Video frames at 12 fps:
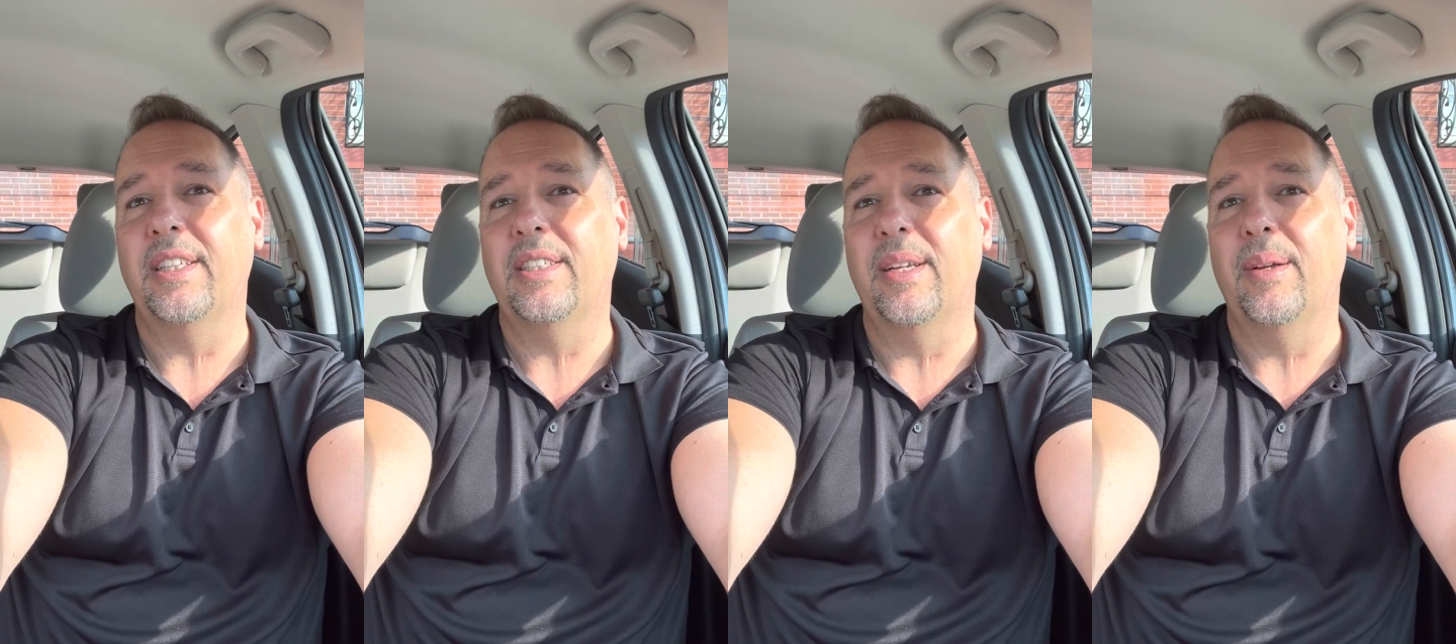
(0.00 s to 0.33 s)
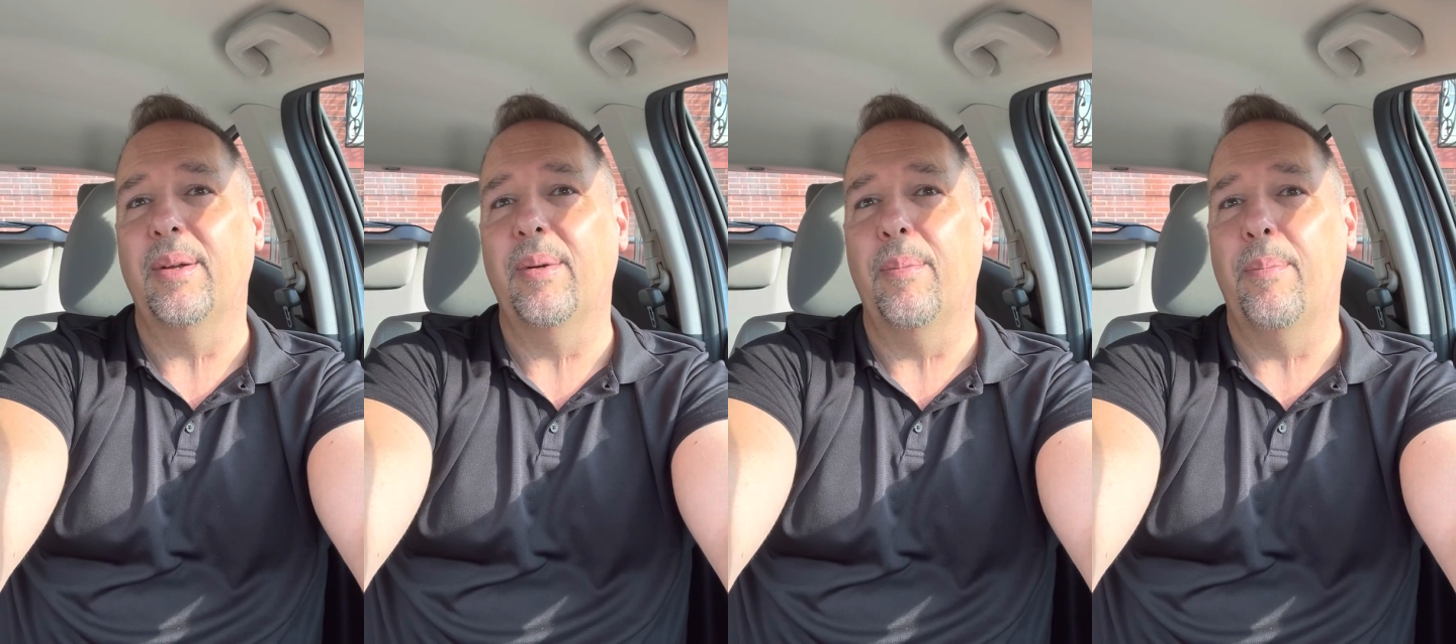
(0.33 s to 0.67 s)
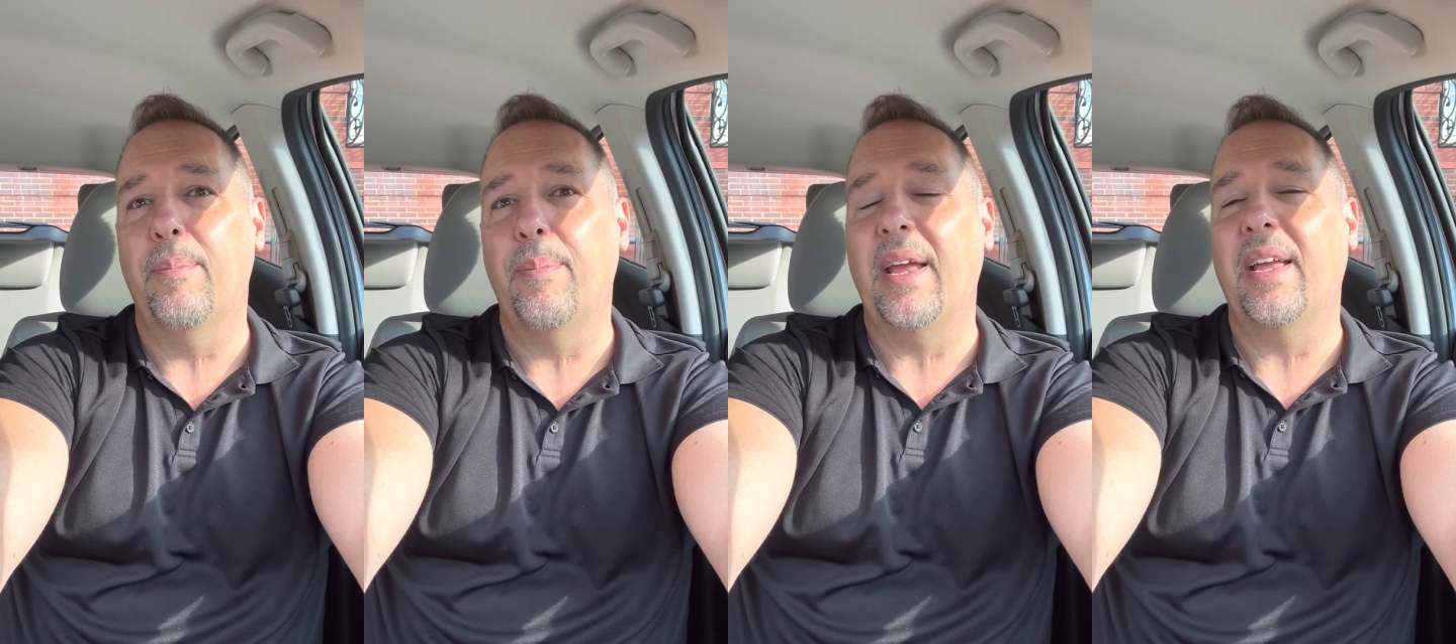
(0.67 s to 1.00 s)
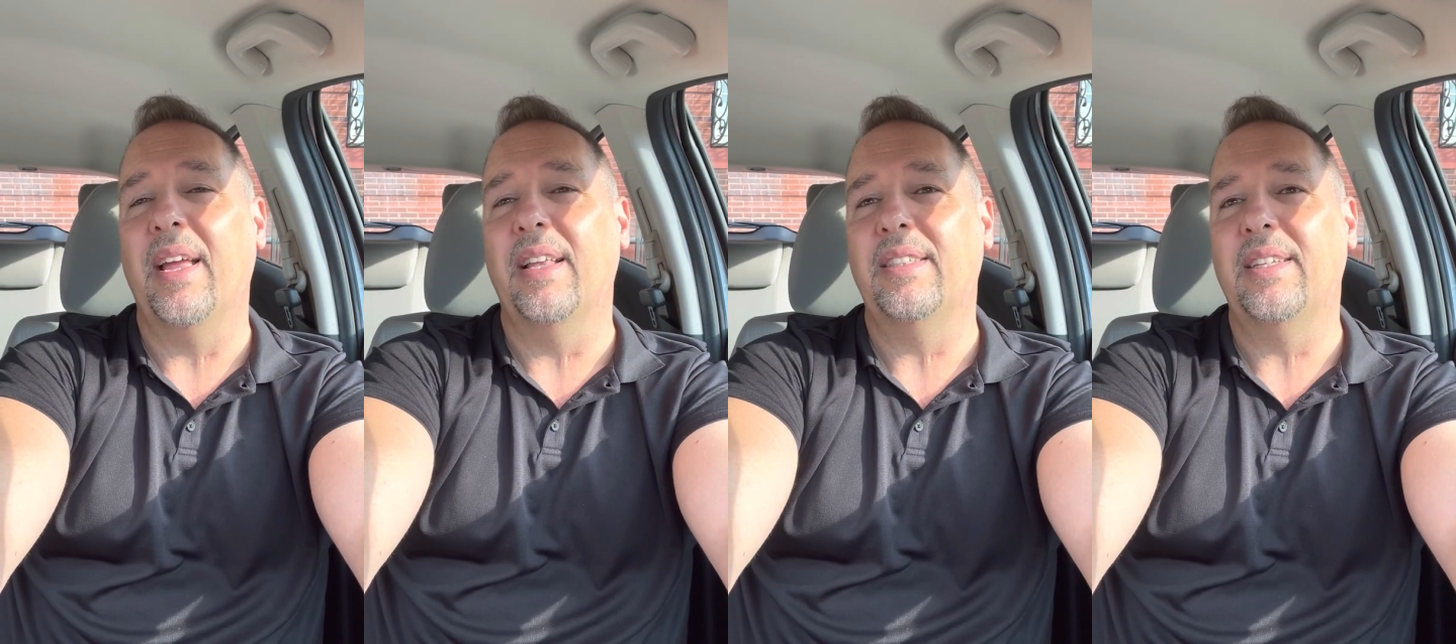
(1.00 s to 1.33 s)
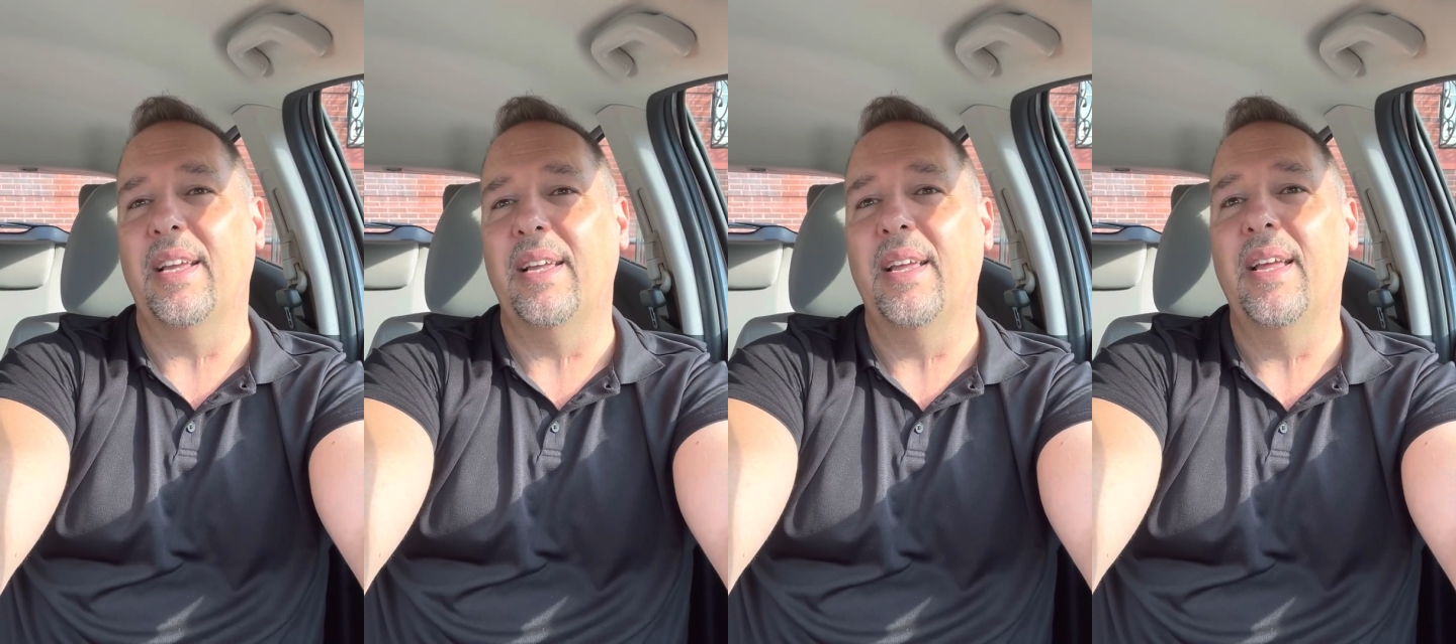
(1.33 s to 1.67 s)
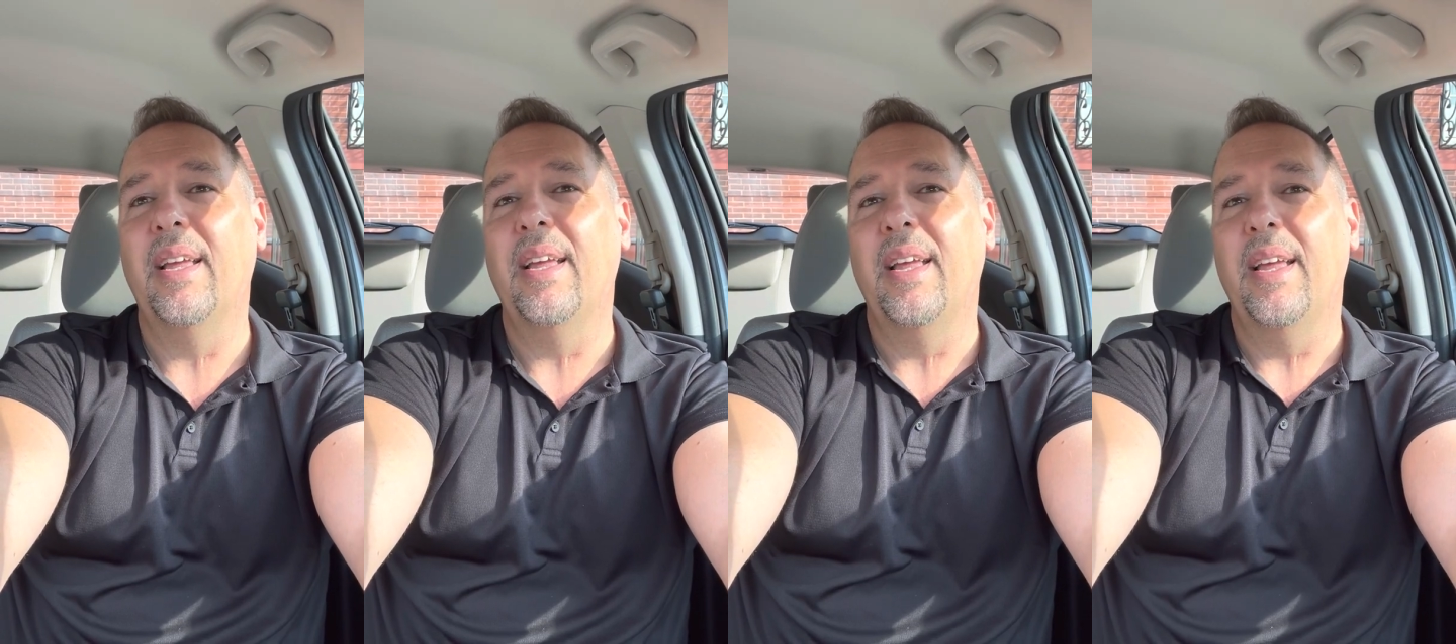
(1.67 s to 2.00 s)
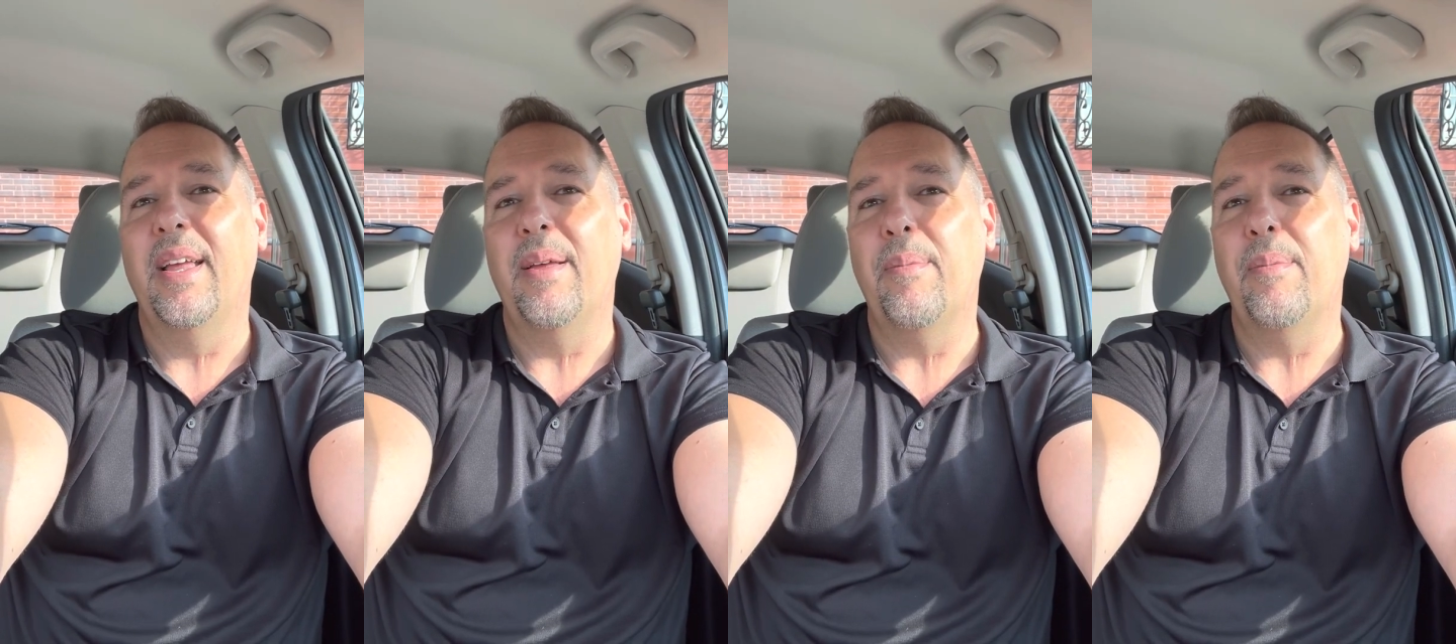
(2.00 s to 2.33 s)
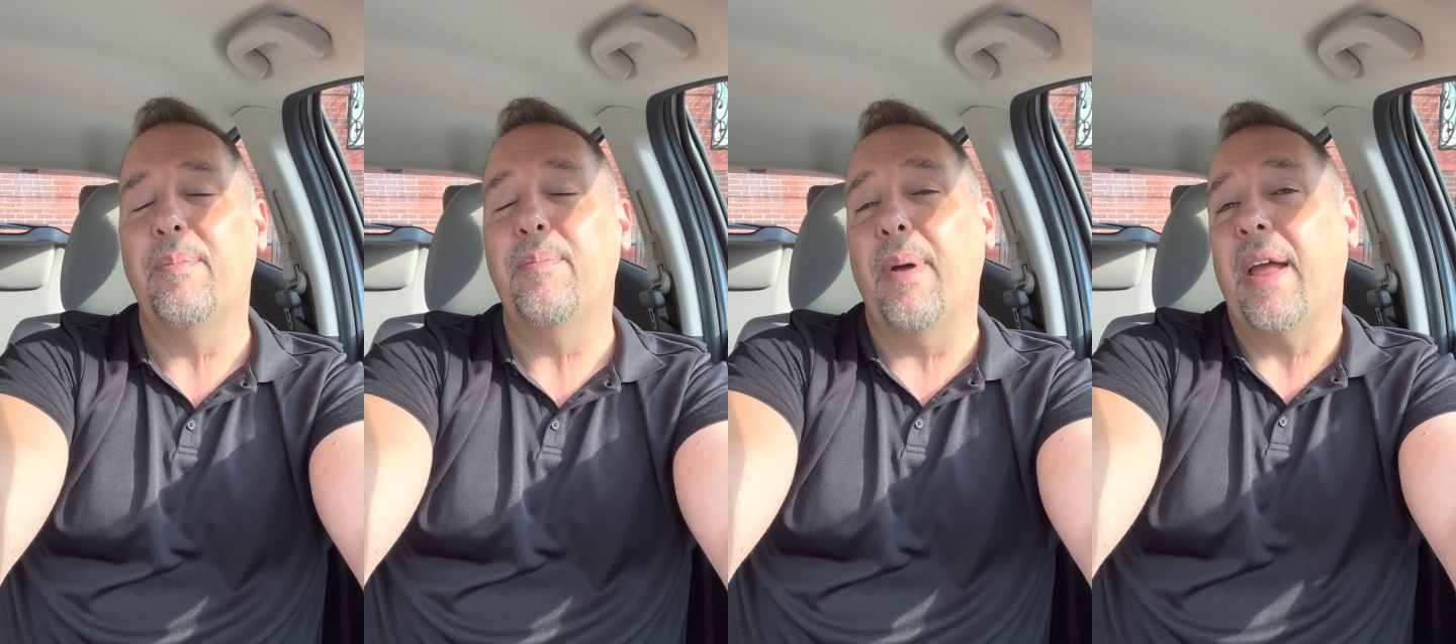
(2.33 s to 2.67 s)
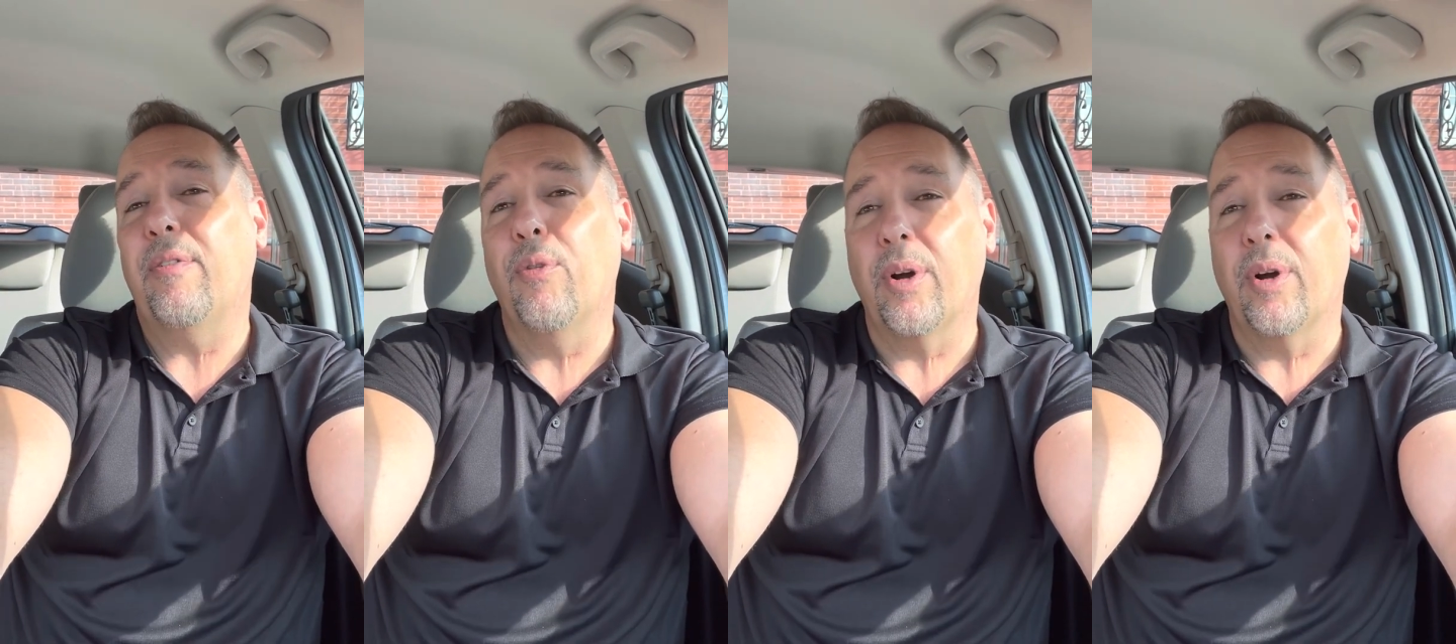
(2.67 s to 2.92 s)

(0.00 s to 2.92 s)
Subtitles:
It's a bank